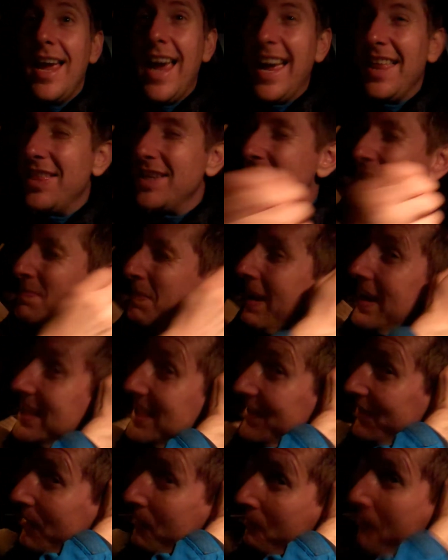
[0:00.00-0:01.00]
in the
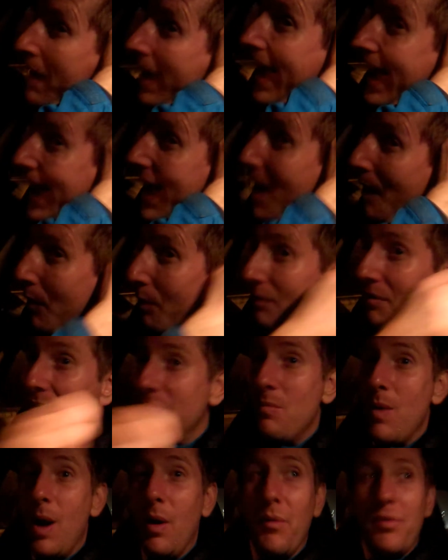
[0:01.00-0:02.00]
space of about
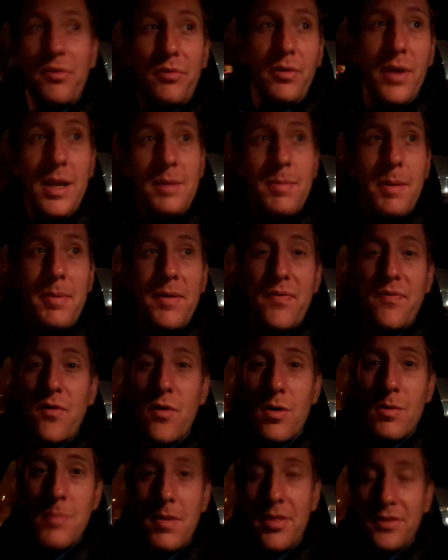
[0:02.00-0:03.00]
well three maybe
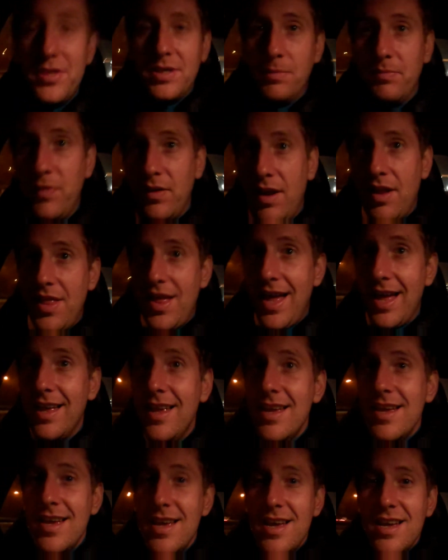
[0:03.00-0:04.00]
four months something like
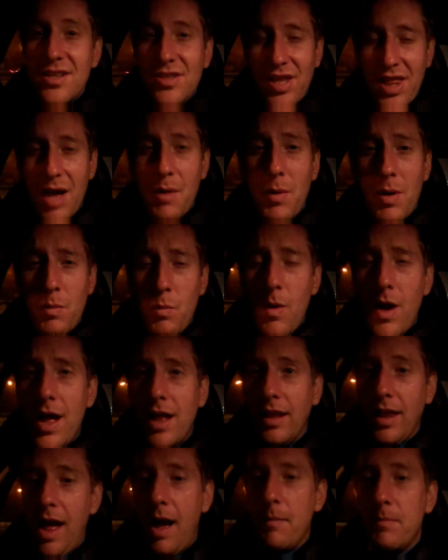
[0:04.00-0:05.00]
that so that went
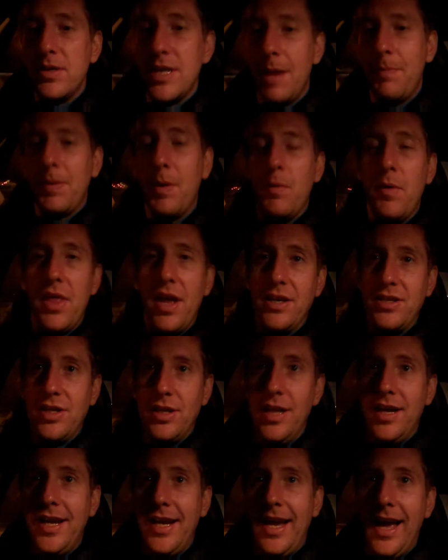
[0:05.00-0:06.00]
well i was happy with that
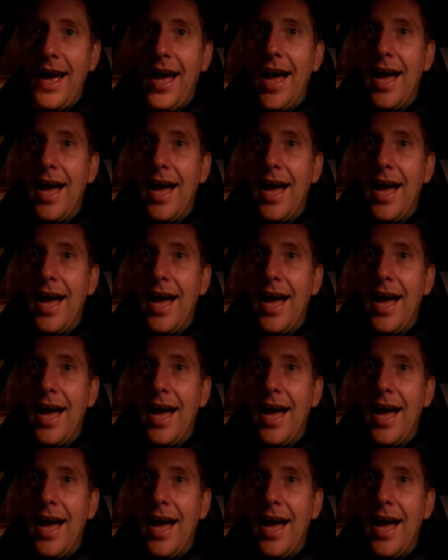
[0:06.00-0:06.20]
tonight